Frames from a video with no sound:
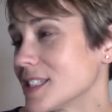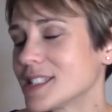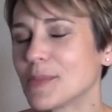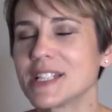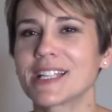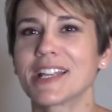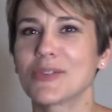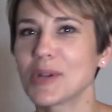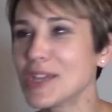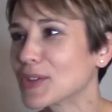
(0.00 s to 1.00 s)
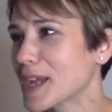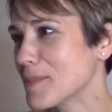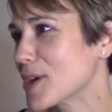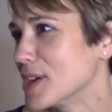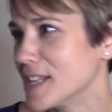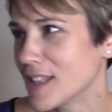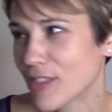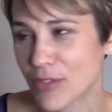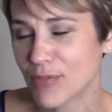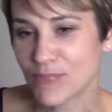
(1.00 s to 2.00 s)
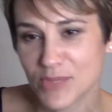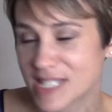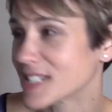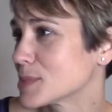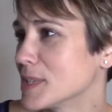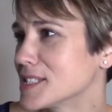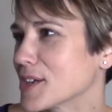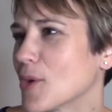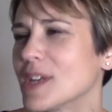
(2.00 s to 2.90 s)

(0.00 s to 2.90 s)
And somebody said, well, he only got married six months ago.